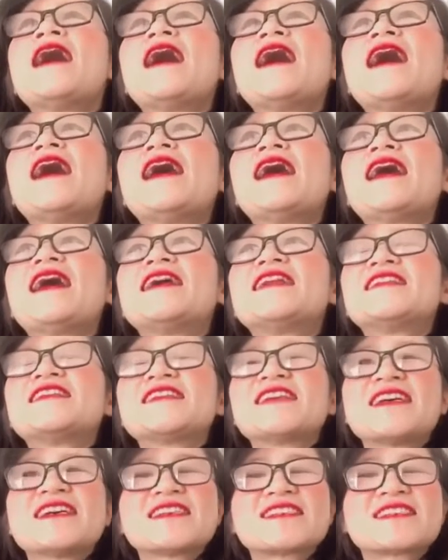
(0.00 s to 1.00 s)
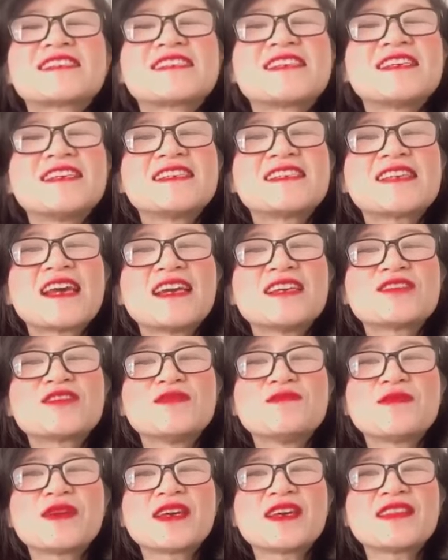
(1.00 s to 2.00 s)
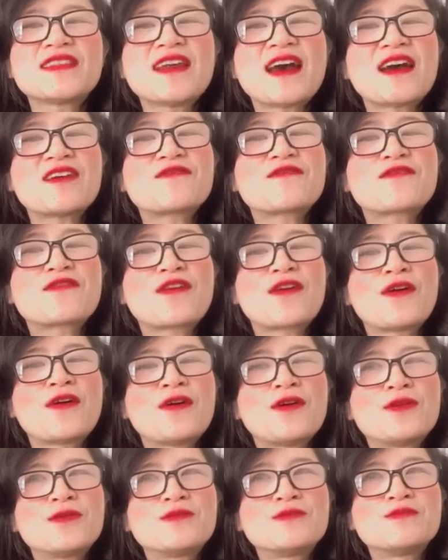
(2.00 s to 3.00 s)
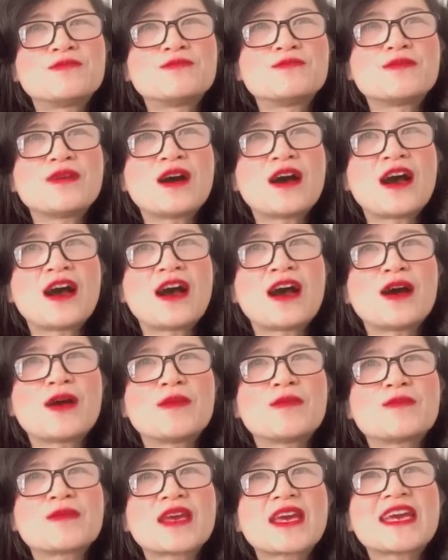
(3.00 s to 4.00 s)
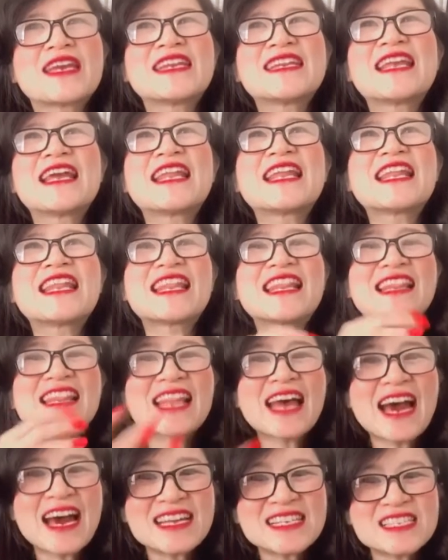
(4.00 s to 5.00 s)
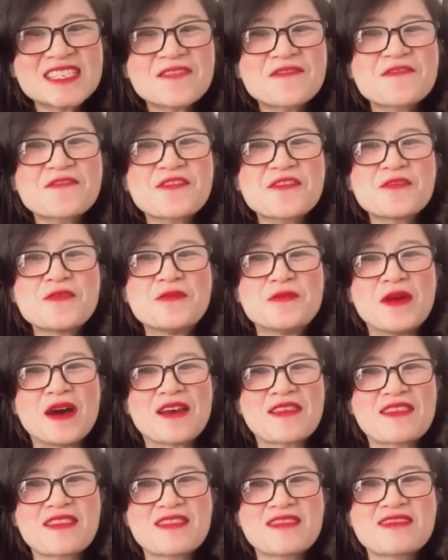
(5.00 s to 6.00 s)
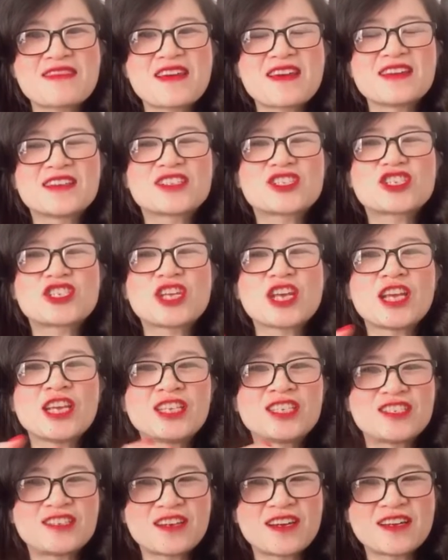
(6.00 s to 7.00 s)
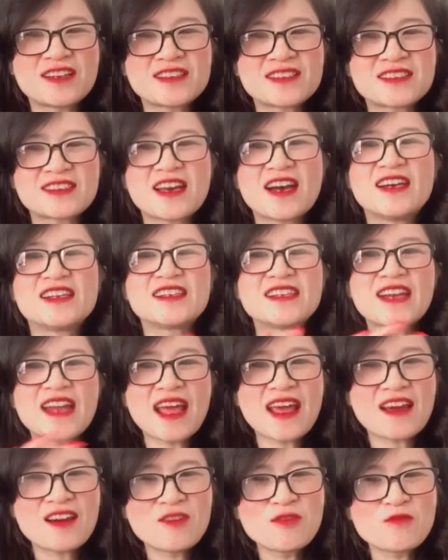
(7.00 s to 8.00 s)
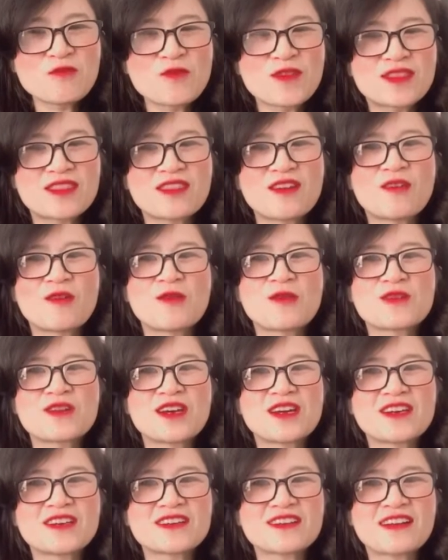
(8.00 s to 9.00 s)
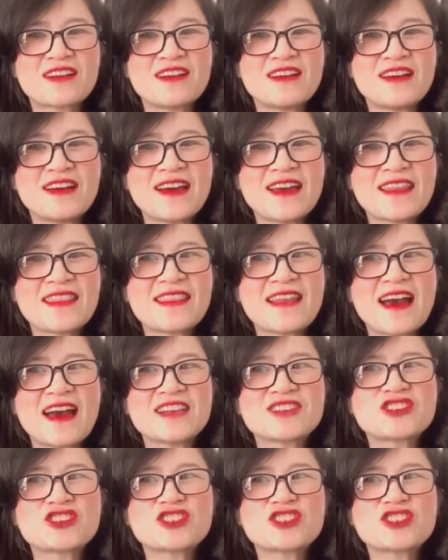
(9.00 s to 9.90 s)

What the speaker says: And she said to me that from in the last few months, she just announced with all her clients that